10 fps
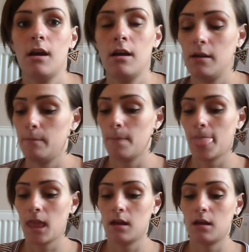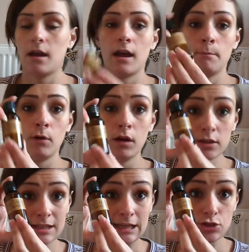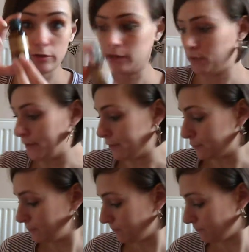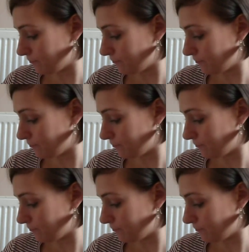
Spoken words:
a bottle of tea tree oil,